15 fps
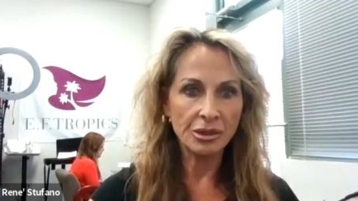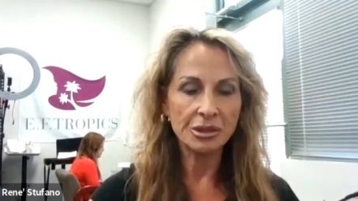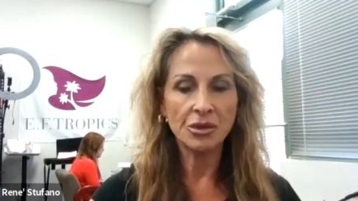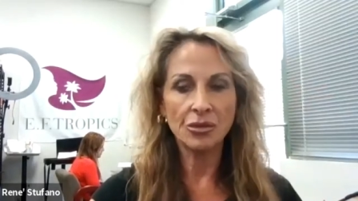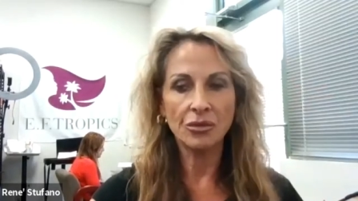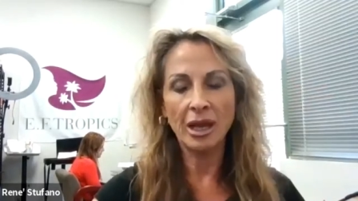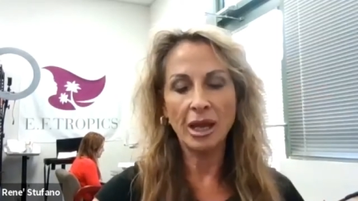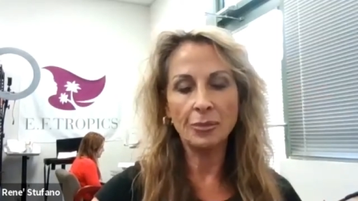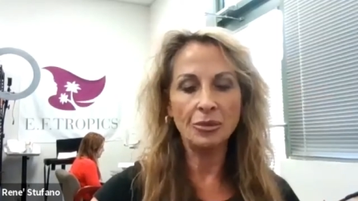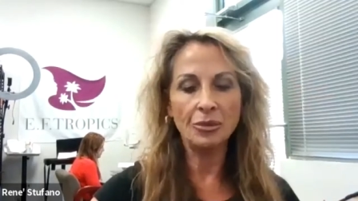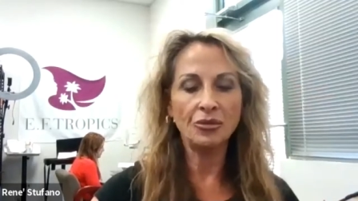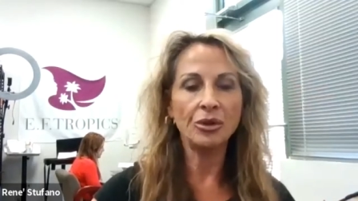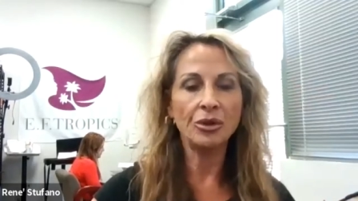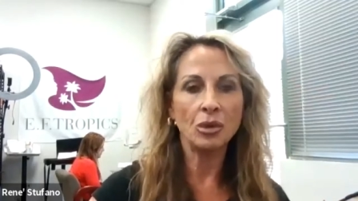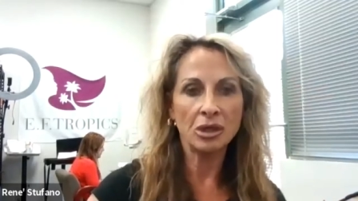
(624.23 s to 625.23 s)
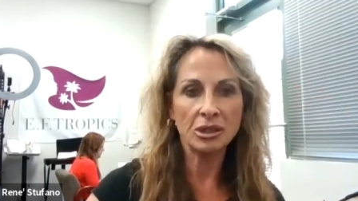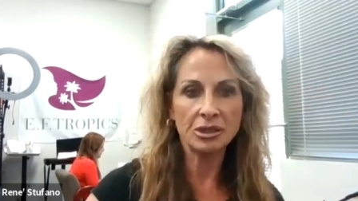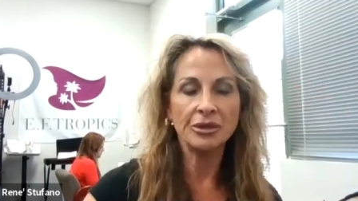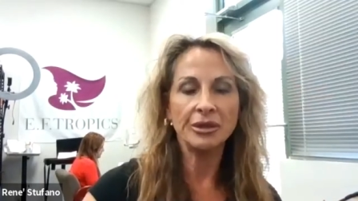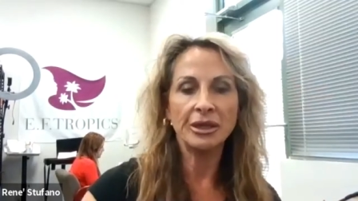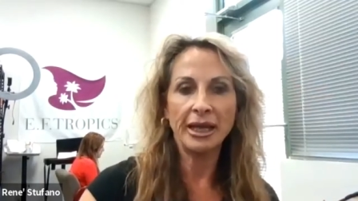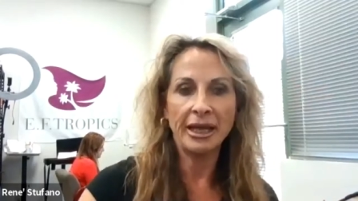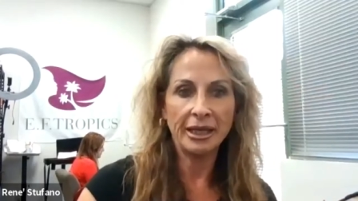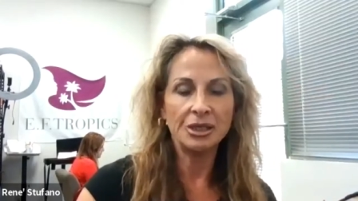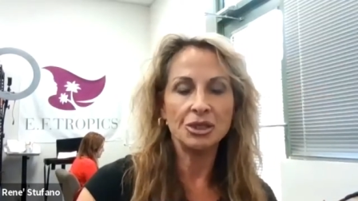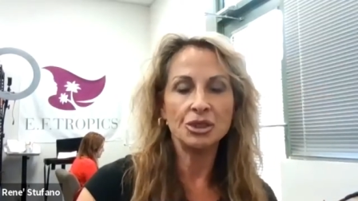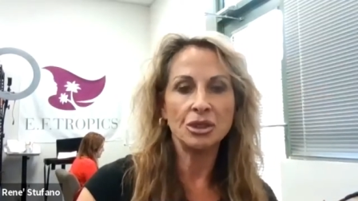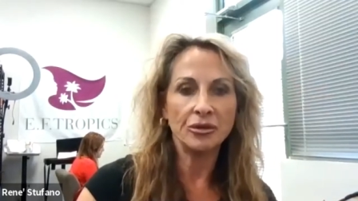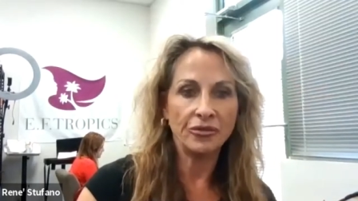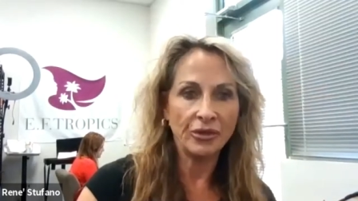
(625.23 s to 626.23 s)
So Epilfree works on the
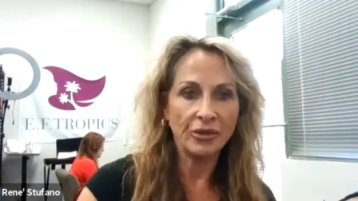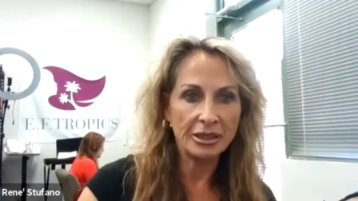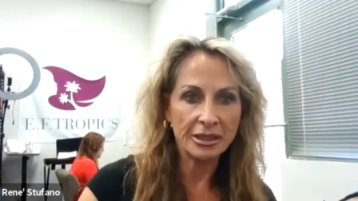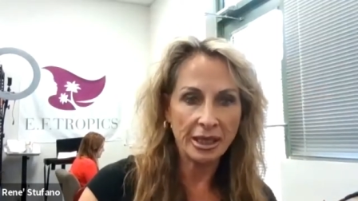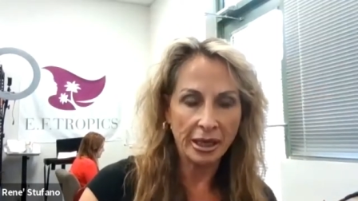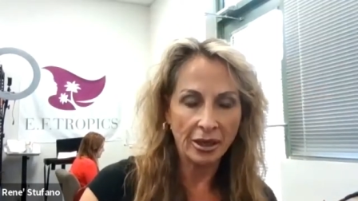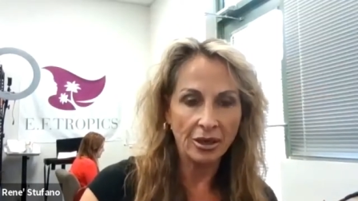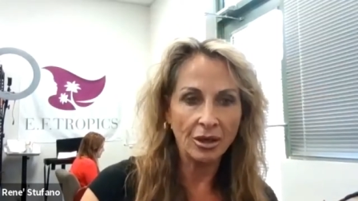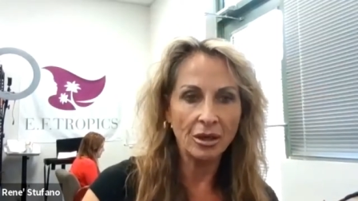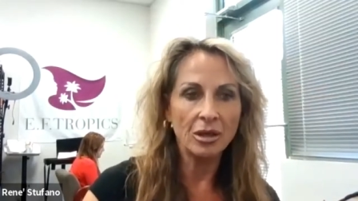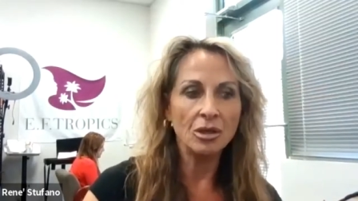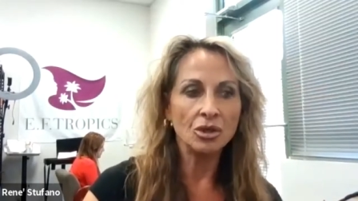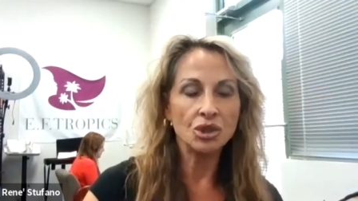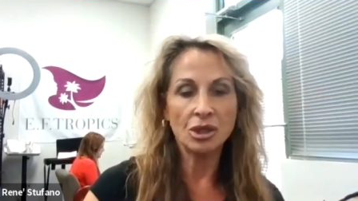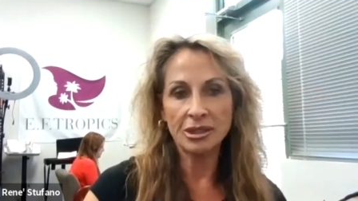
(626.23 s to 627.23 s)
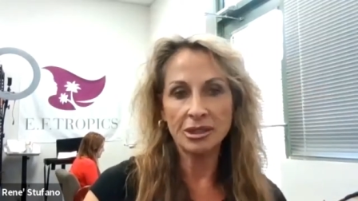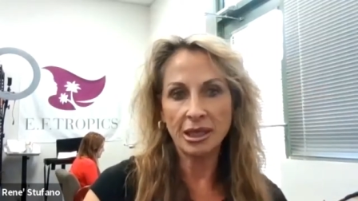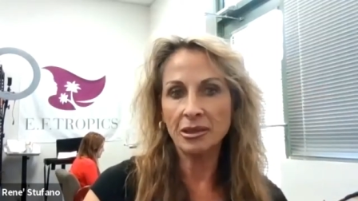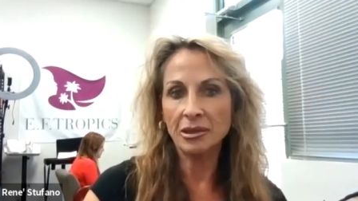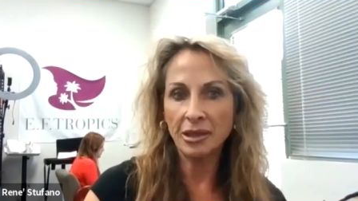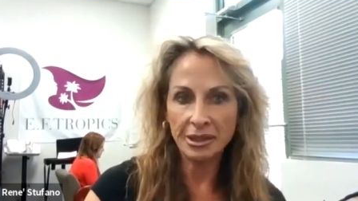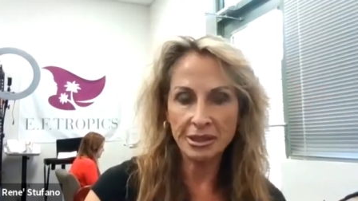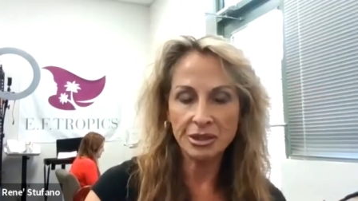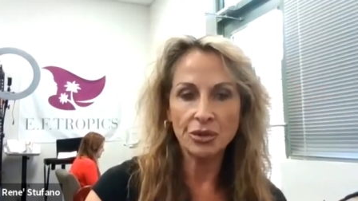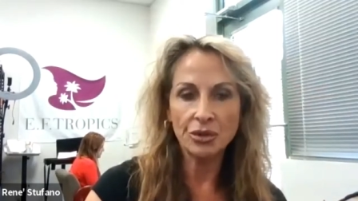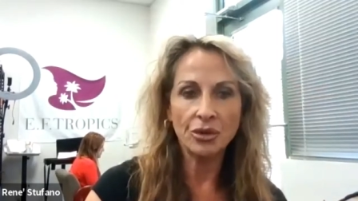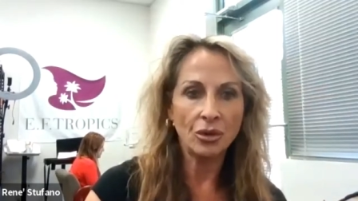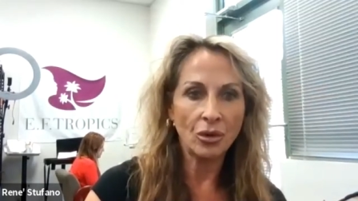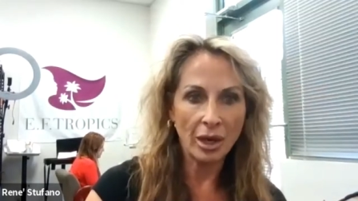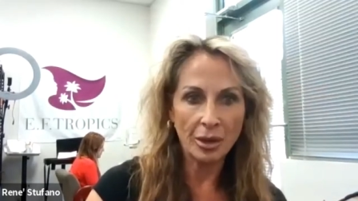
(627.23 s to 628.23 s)
anagen phase hair, just like laser
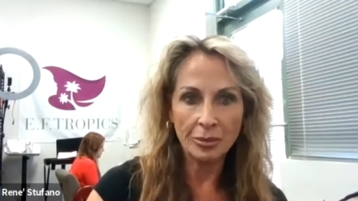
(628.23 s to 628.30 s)
or